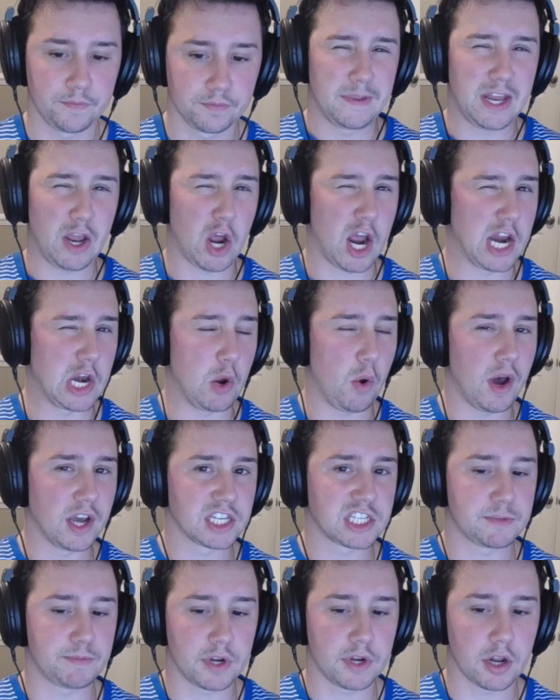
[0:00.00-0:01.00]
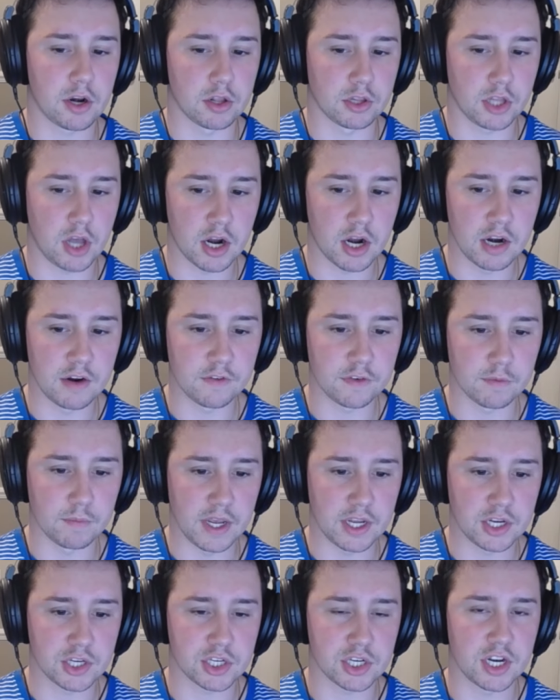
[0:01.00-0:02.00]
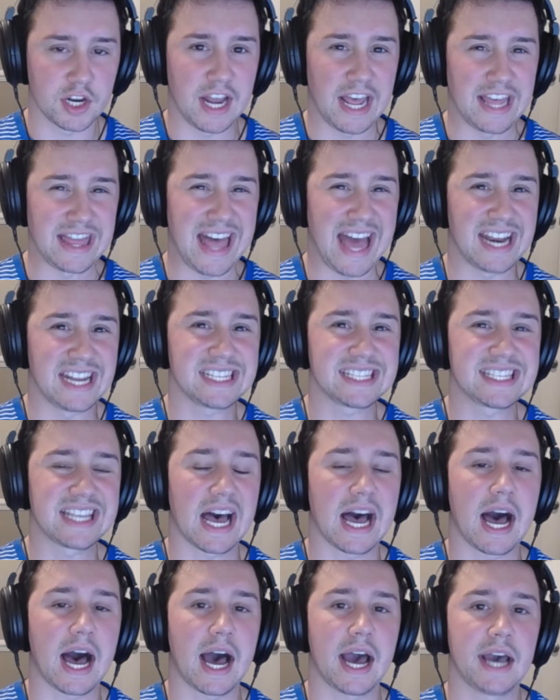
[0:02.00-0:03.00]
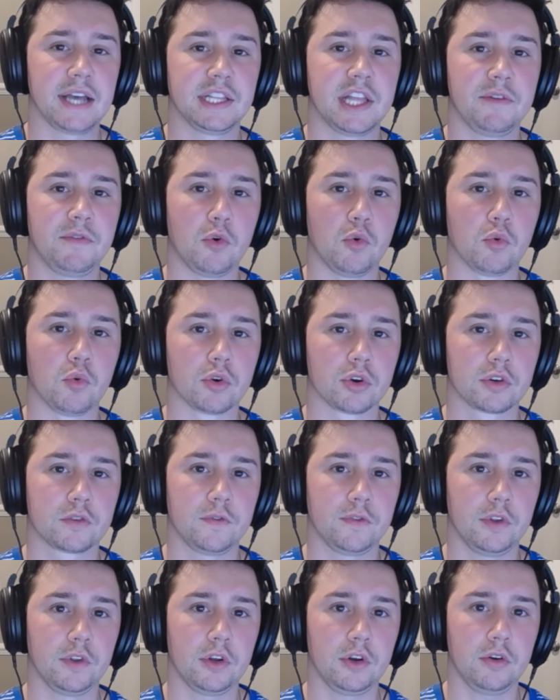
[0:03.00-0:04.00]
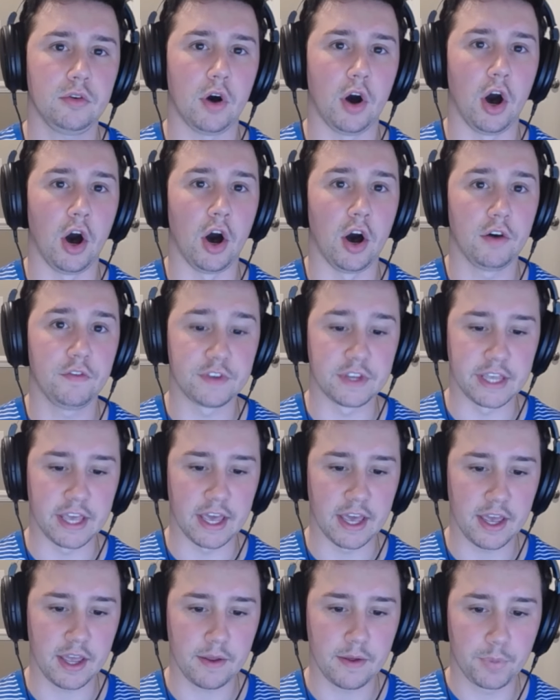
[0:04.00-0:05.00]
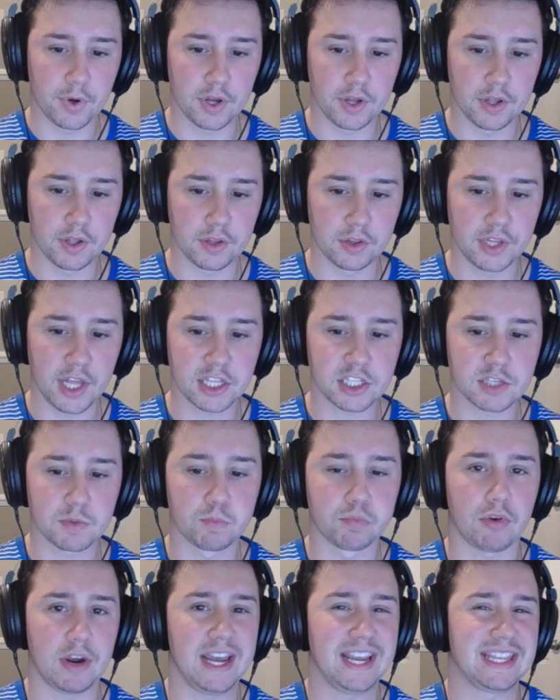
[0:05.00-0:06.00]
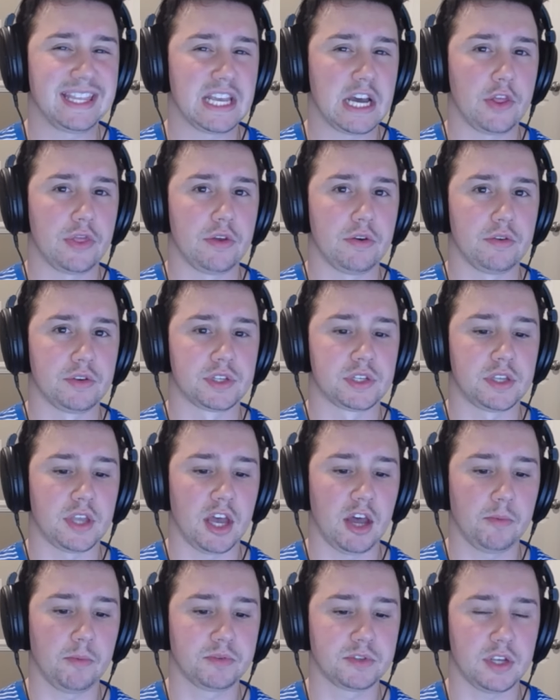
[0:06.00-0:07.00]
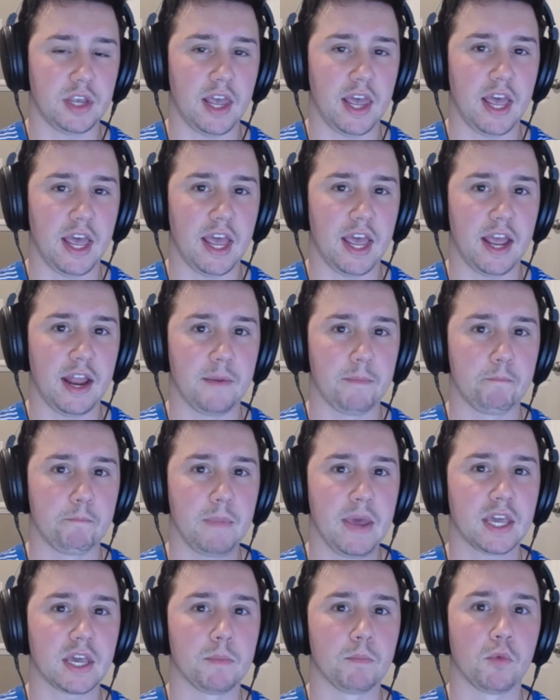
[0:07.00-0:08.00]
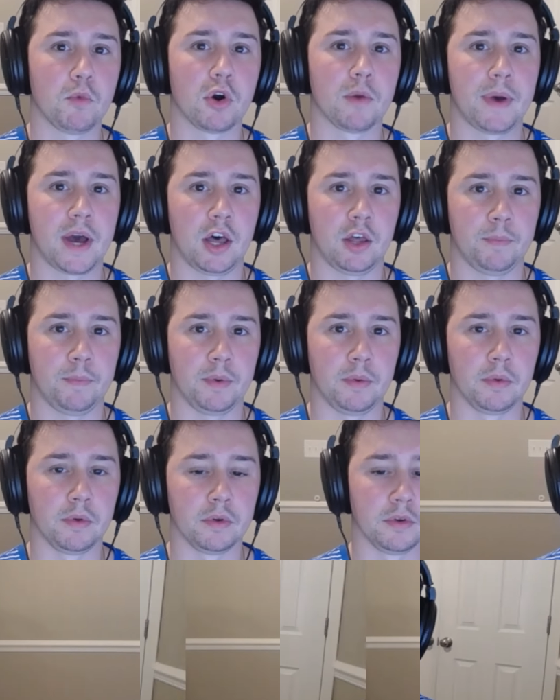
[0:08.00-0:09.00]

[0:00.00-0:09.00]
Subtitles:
Now, I know I spit out a lot of information, and that is the high-level workflow of Git, but let's break down those steps and make it more palpable.